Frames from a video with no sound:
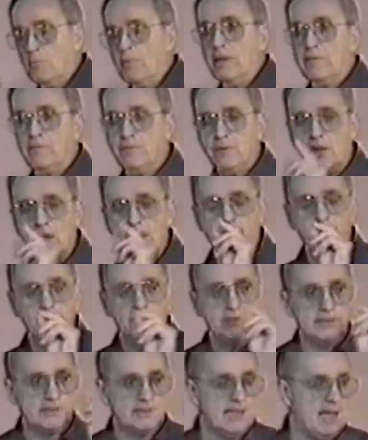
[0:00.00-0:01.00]
But if
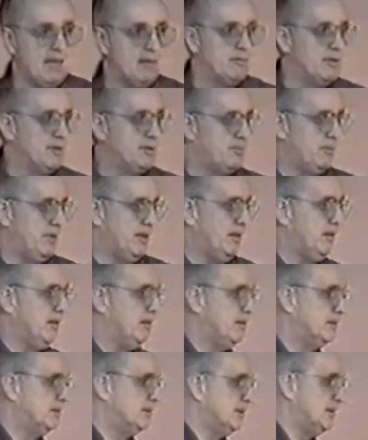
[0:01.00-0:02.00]
you'll stay with me
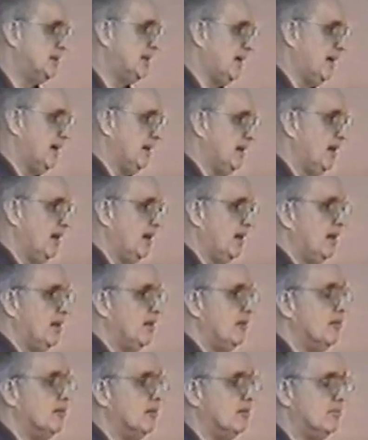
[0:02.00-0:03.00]
today,
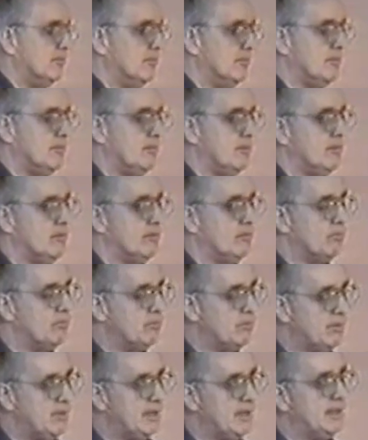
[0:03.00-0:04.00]
you'll
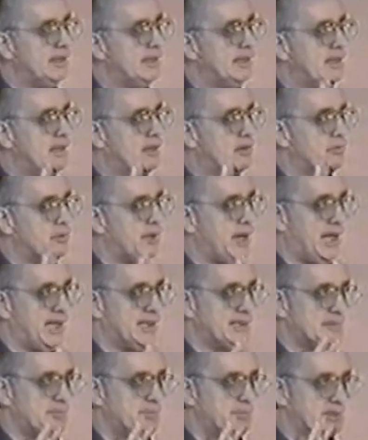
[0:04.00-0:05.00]
really
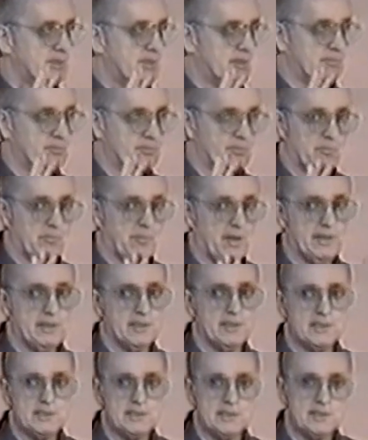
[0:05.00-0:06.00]
grasp some
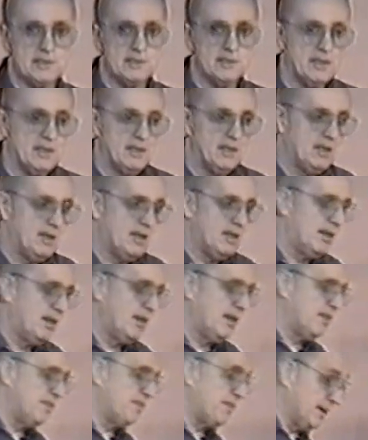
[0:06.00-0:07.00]
tremendous
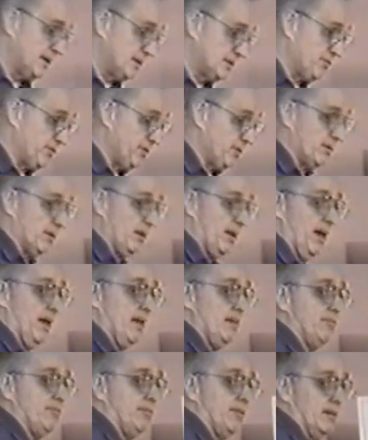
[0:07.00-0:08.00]
things for your
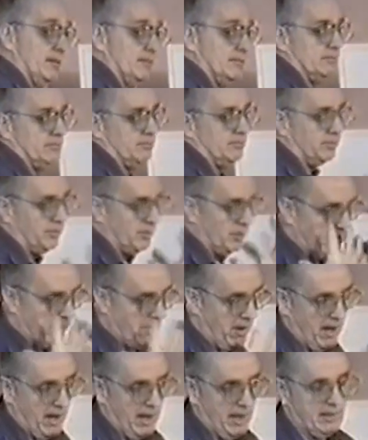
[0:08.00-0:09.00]
life and for your
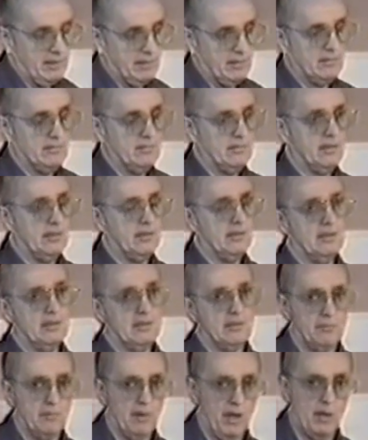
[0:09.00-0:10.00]
mind and
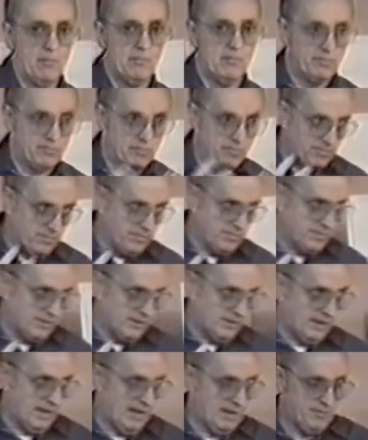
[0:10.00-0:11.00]
in the realm of
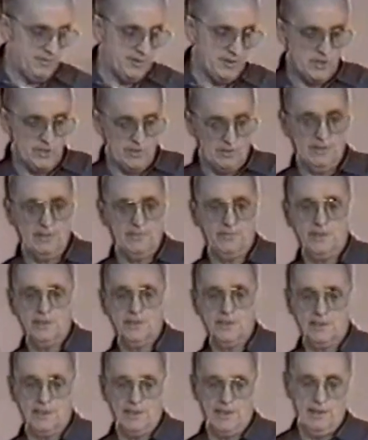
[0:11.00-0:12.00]
the life that you're
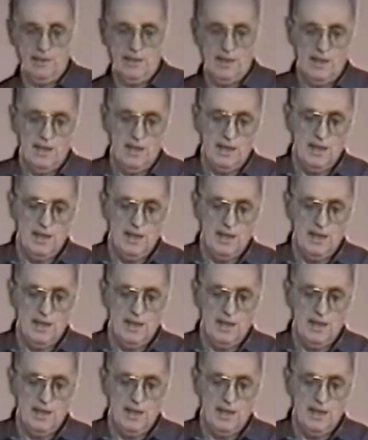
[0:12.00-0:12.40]
living today,